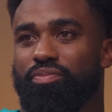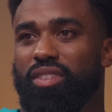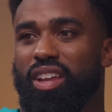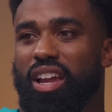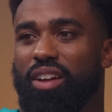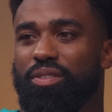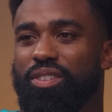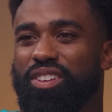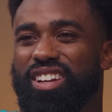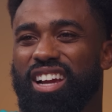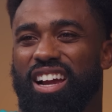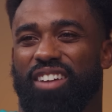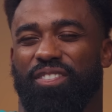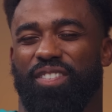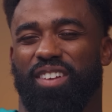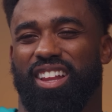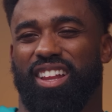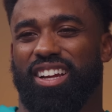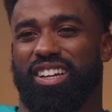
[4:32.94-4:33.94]
every year I
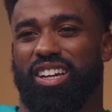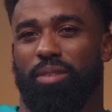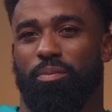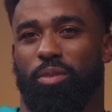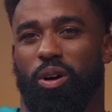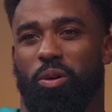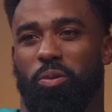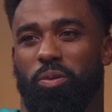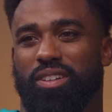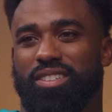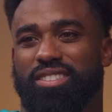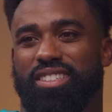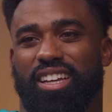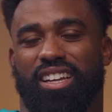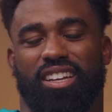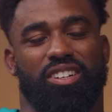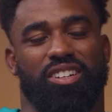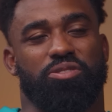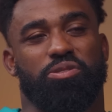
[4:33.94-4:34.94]
feel like I'm always
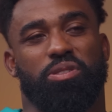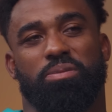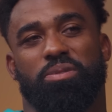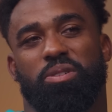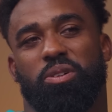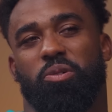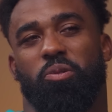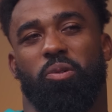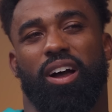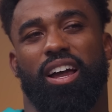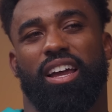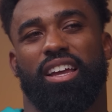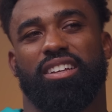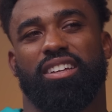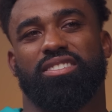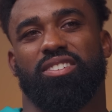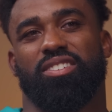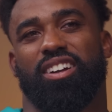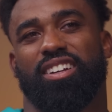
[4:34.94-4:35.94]
taking a trip to
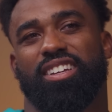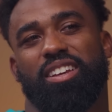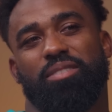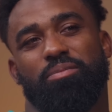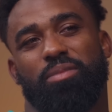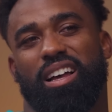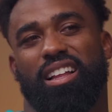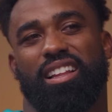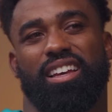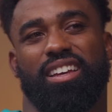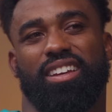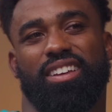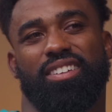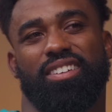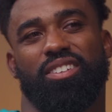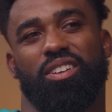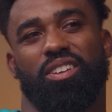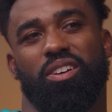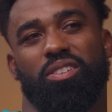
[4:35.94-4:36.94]
Hawaii, so I get my,
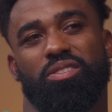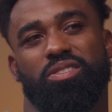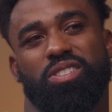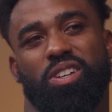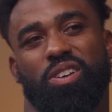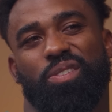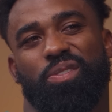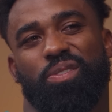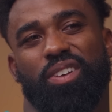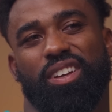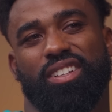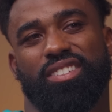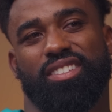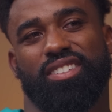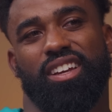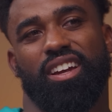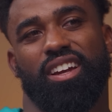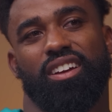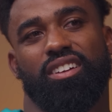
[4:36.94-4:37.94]
surf fix
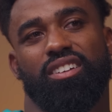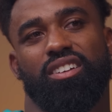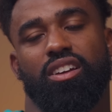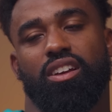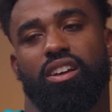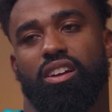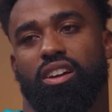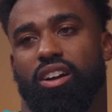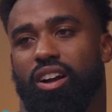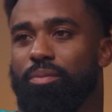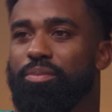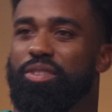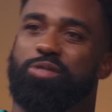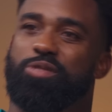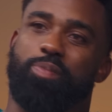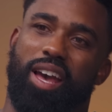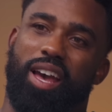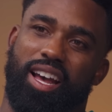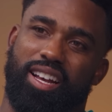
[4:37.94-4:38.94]
there.
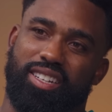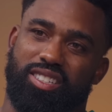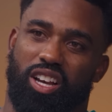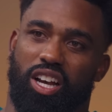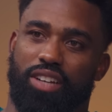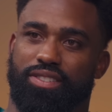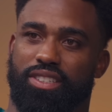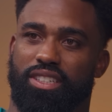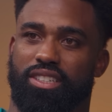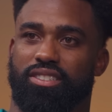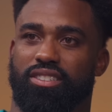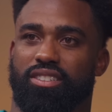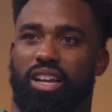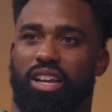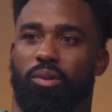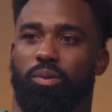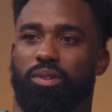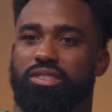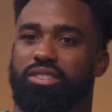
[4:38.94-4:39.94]
This past offseason,
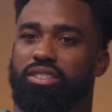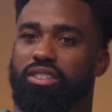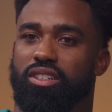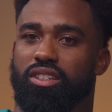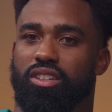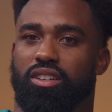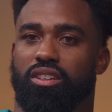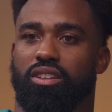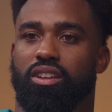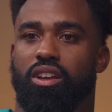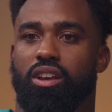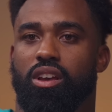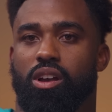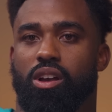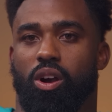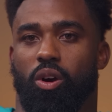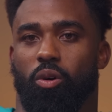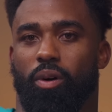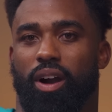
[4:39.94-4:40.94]
I went to
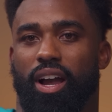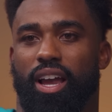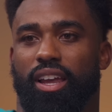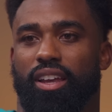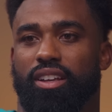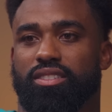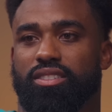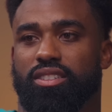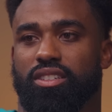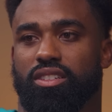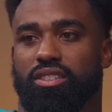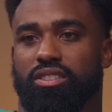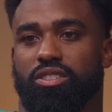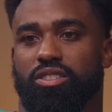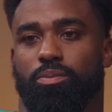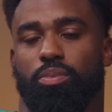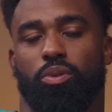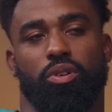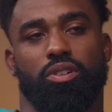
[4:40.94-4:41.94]
Hawaii to
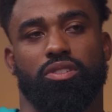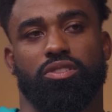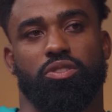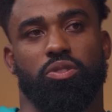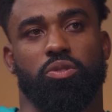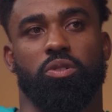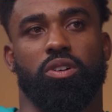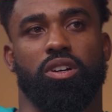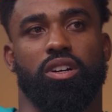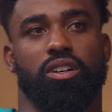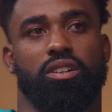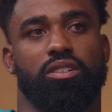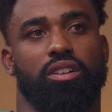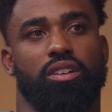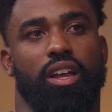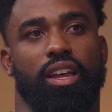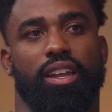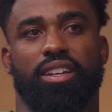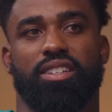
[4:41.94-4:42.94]
support Tua
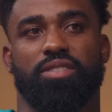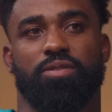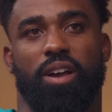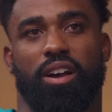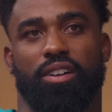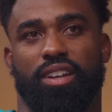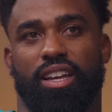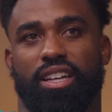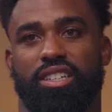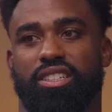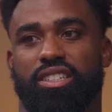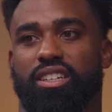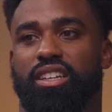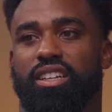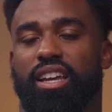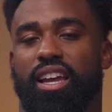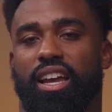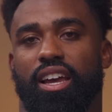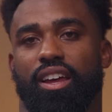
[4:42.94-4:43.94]
and his foundation.
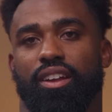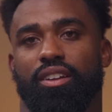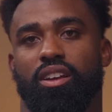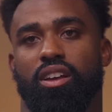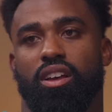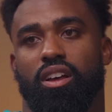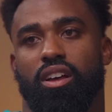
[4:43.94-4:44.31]
He had